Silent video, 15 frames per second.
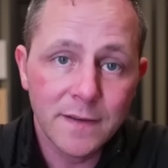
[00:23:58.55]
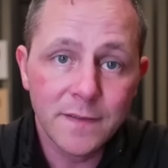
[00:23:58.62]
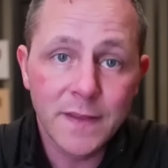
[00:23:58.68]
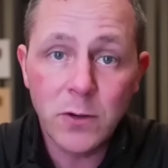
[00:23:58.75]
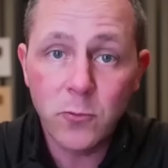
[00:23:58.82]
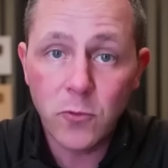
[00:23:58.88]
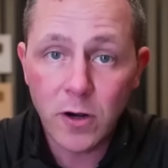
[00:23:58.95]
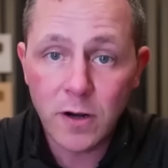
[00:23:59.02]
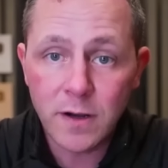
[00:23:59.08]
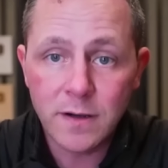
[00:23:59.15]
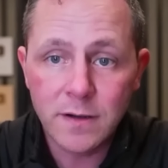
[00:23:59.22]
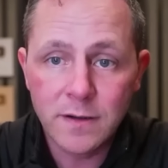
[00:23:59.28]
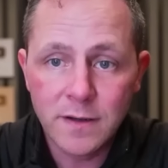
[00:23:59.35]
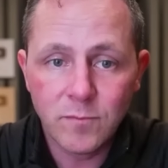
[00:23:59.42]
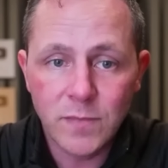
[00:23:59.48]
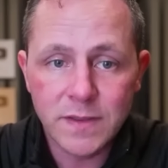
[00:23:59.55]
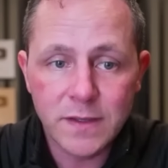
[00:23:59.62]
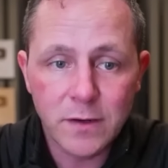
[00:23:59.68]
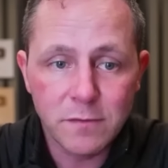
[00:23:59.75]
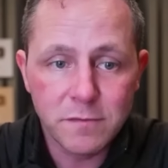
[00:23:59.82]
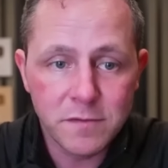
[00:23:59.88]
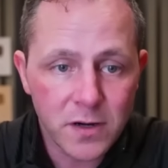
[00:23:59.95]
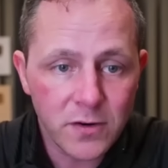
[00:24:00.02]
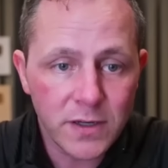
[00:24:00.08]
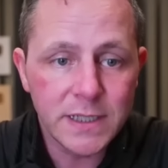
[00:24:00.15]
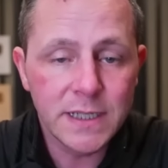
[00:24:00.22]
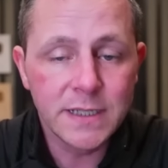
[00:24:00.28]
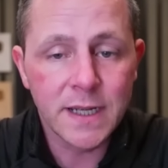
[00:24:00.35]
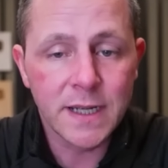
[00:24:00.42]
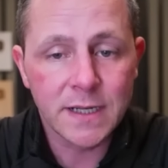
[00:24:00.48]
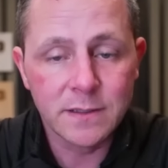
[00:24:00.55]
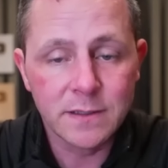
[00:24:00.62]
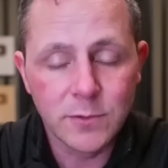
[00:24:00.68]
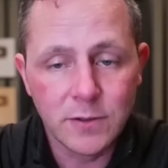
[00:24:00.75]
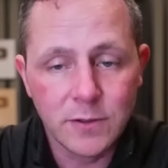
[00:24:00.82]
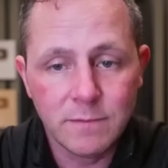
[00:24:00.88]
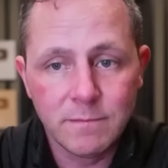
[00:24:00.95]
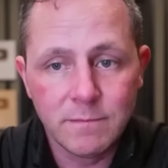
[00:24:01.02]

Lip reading: They work, but they're very detectable.